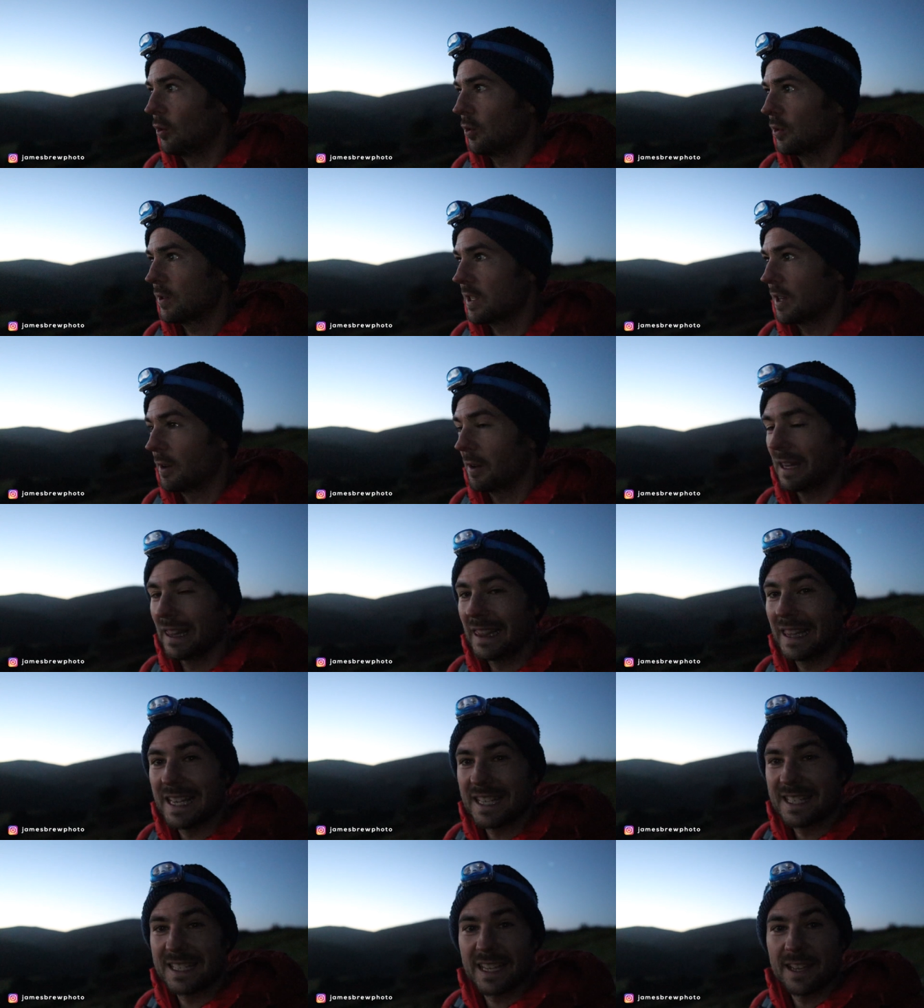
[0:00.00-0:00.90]
also at
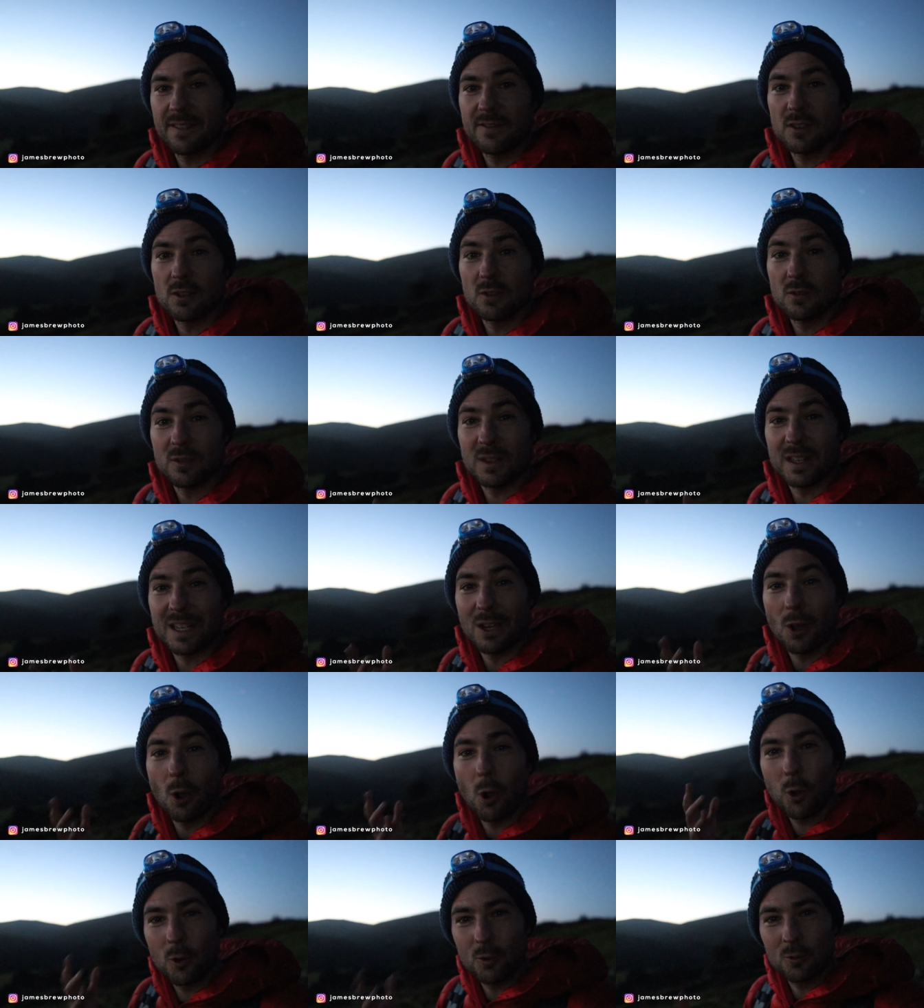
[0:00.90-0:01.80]
least give you the
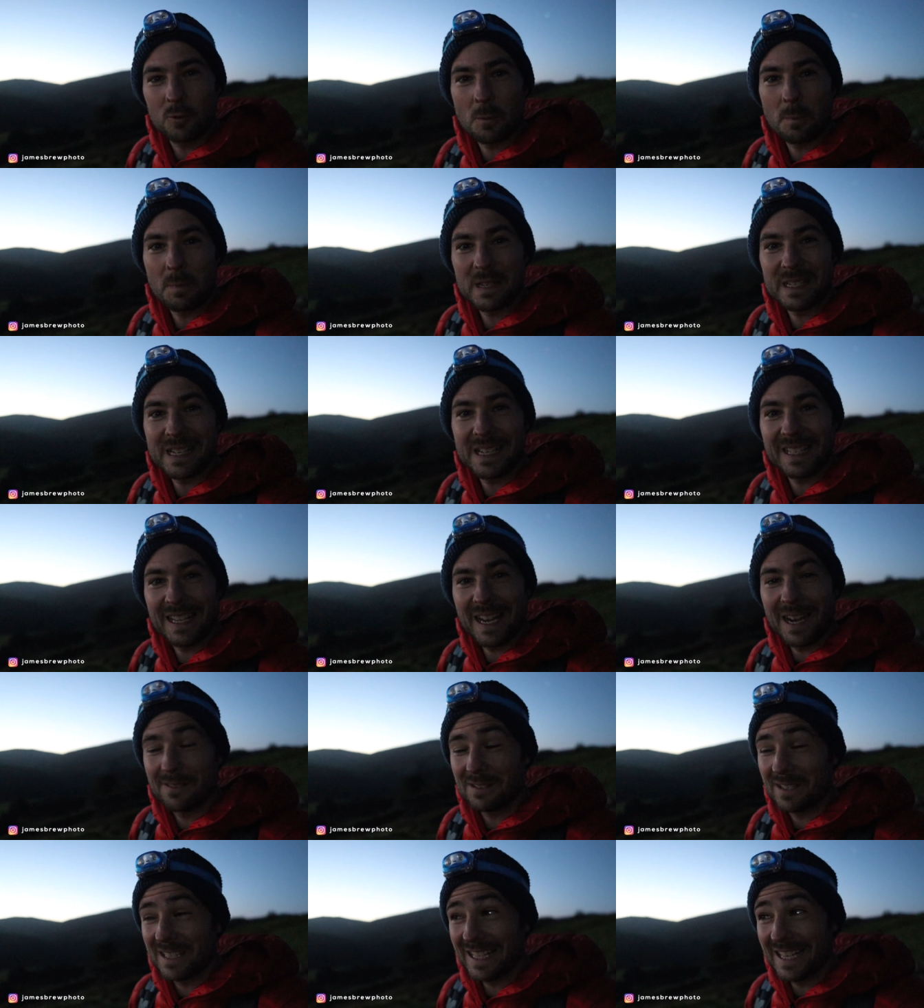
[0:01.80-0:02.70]
100%
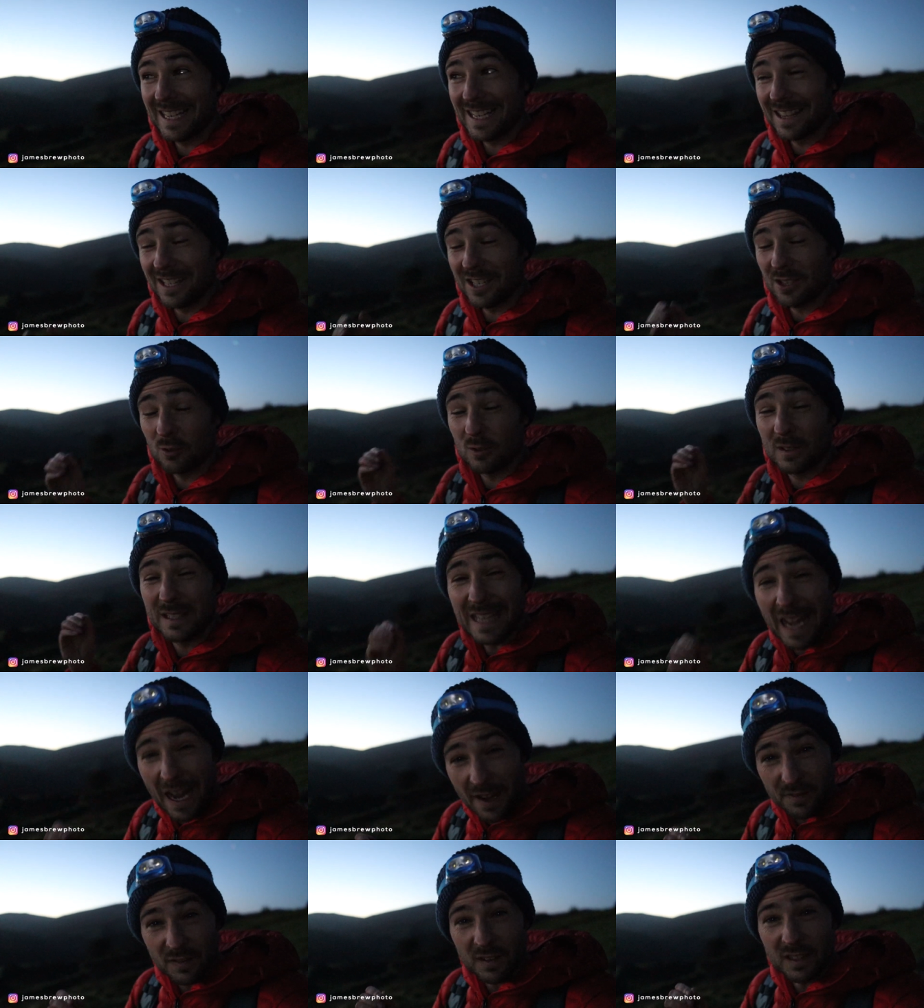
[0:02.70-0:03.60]
guarantee that you're
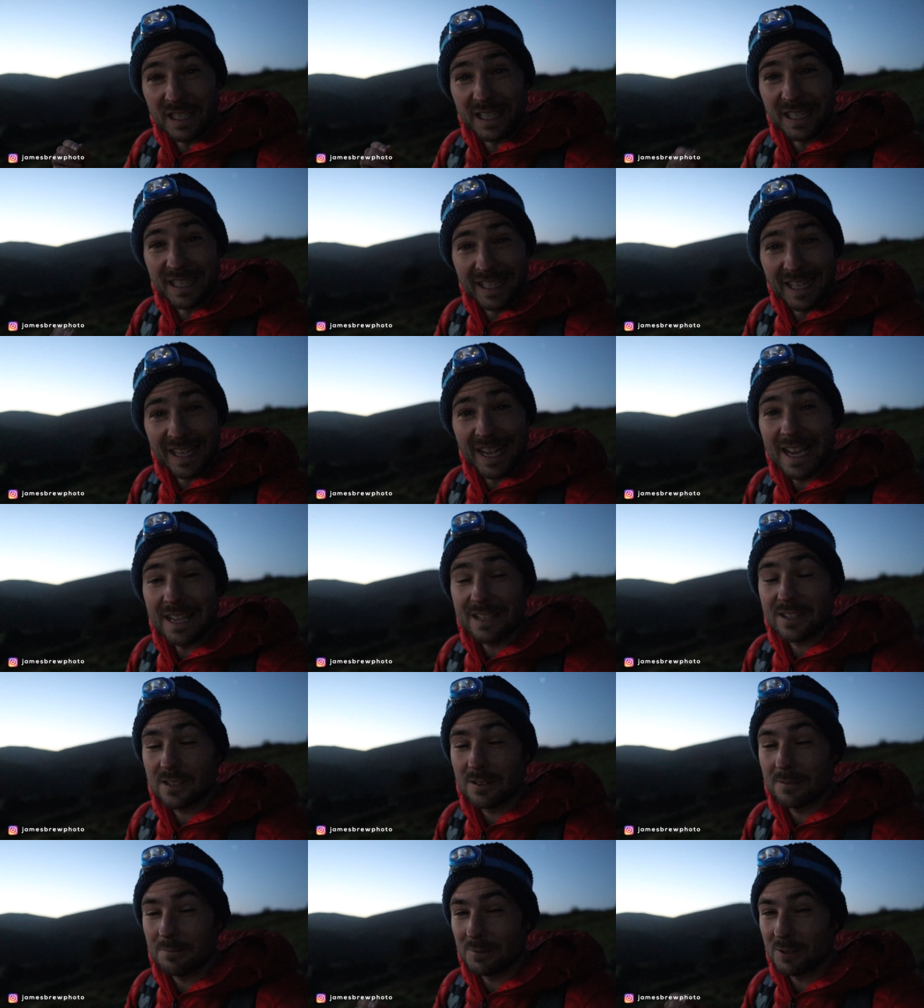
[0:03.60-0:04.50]
definitely going to
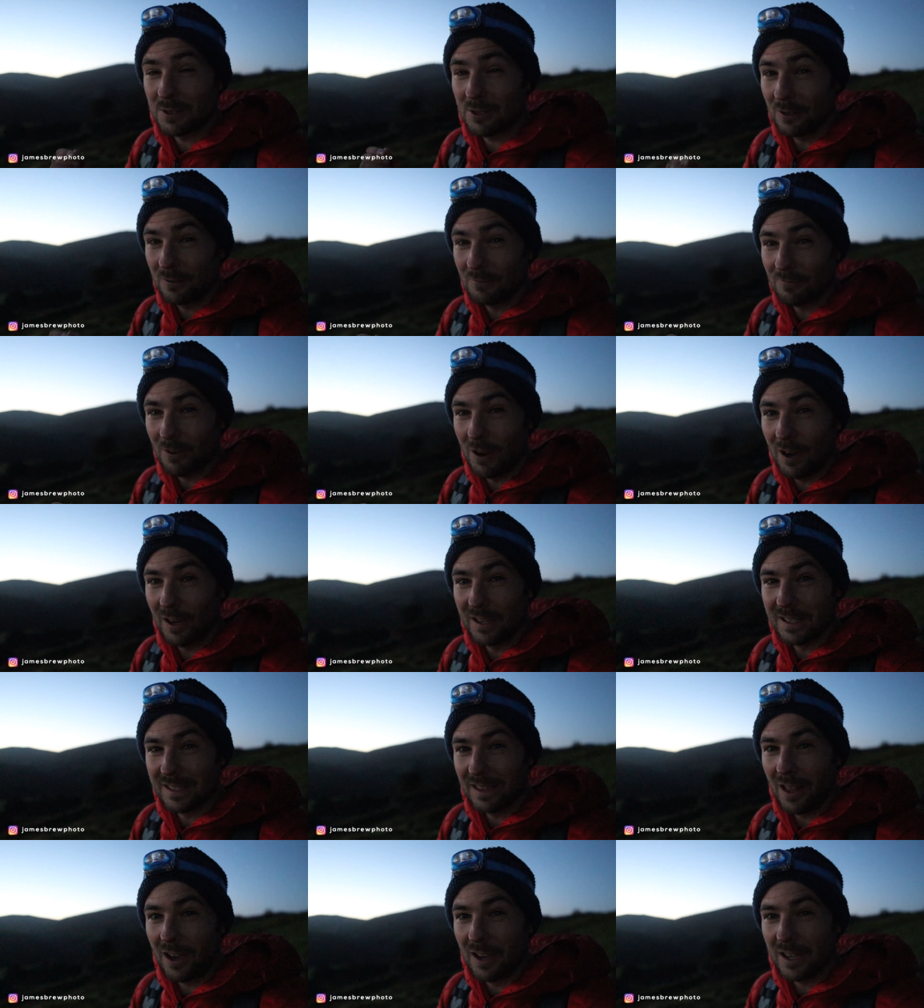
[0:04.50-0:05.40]
get some
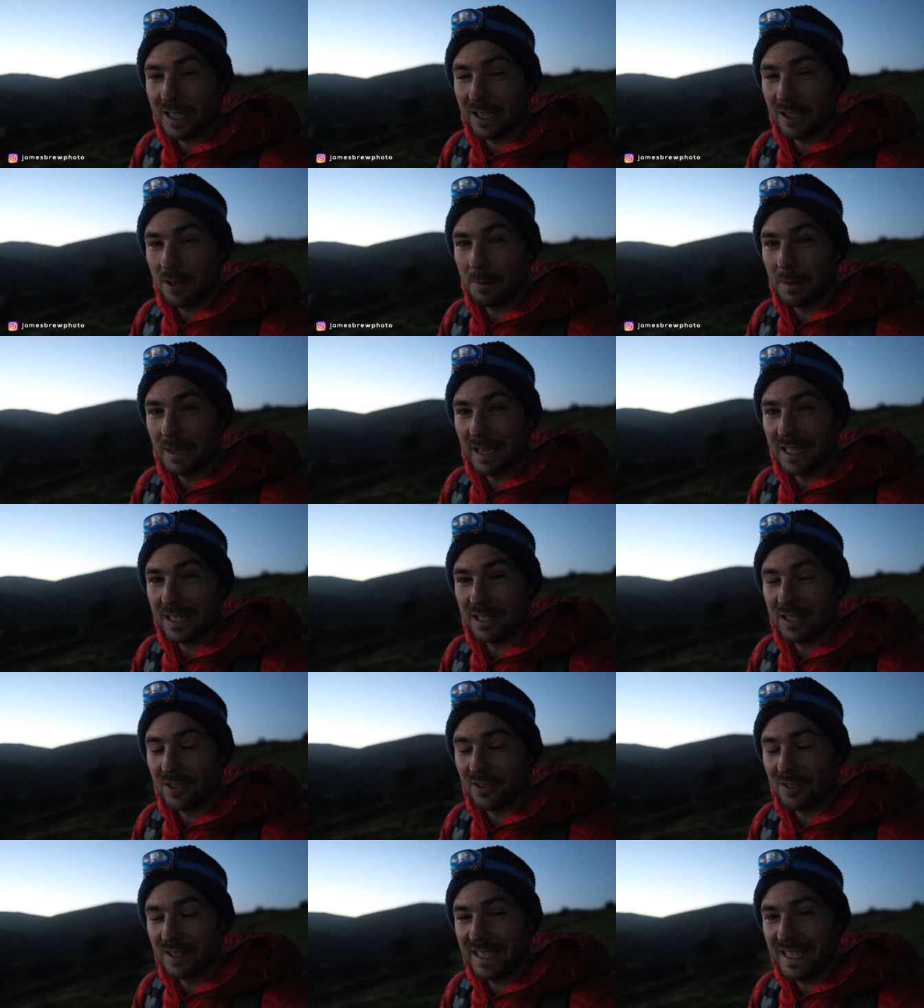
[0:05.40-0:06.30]
sunrise light coming
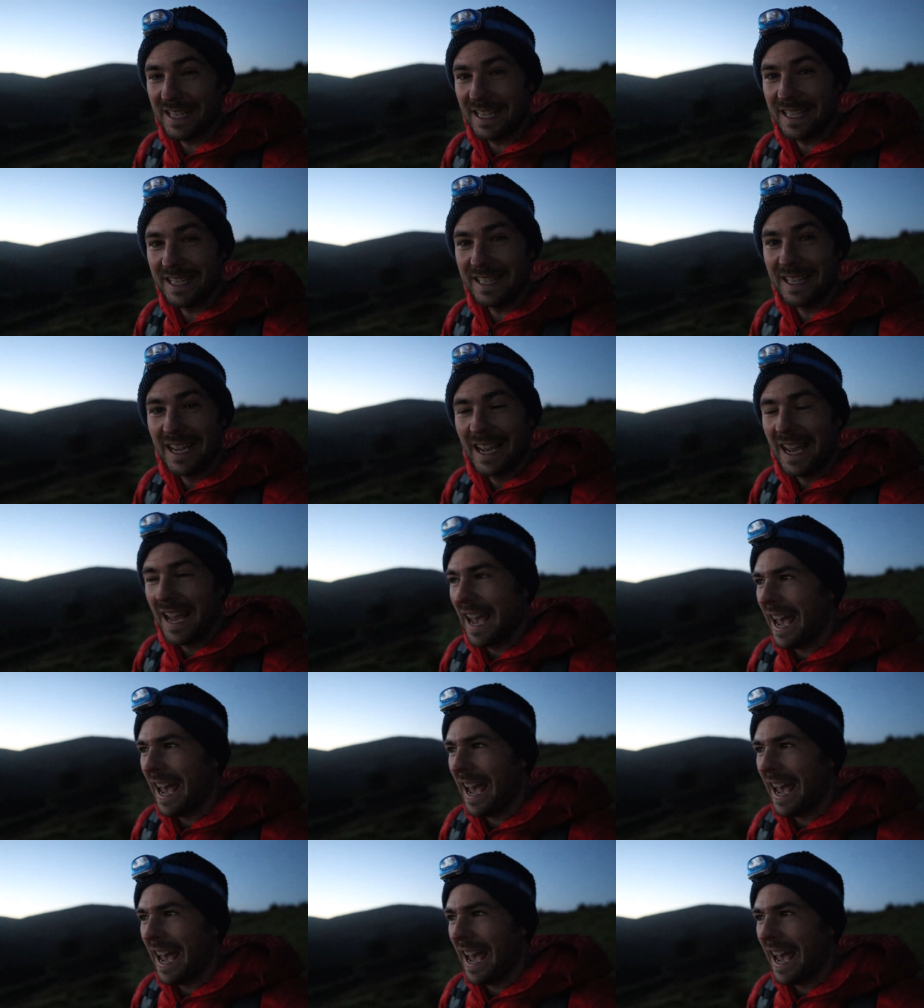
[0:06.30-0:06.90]
into your scene